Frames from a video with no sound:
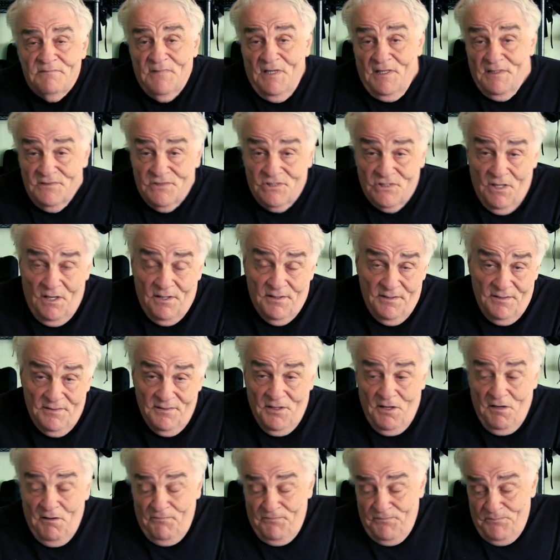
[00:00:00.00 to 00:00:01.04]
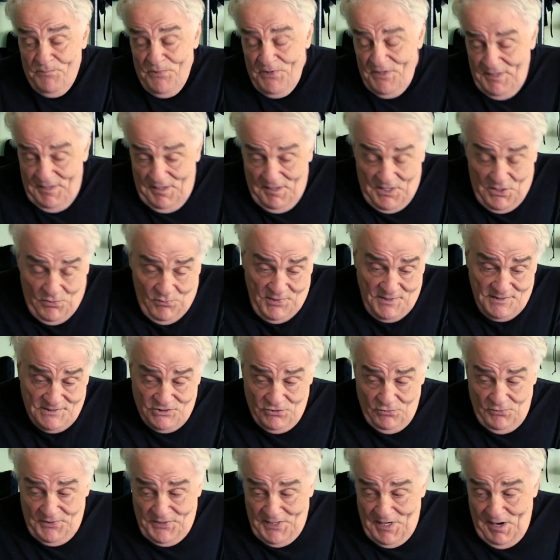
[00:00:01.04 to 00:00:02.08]
I shot enough. But anyway,
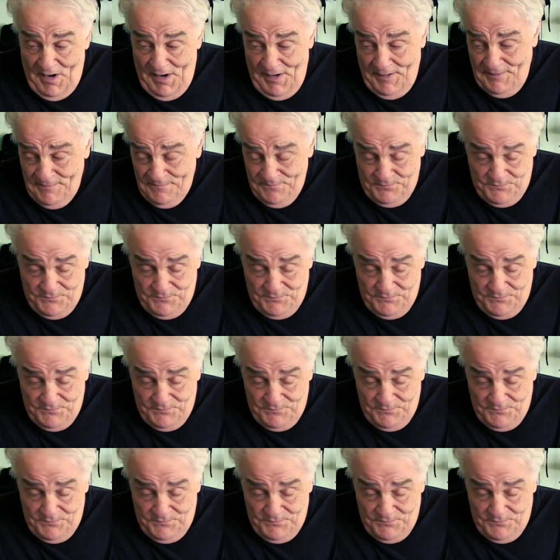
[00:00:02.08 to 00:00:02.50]
so yeah,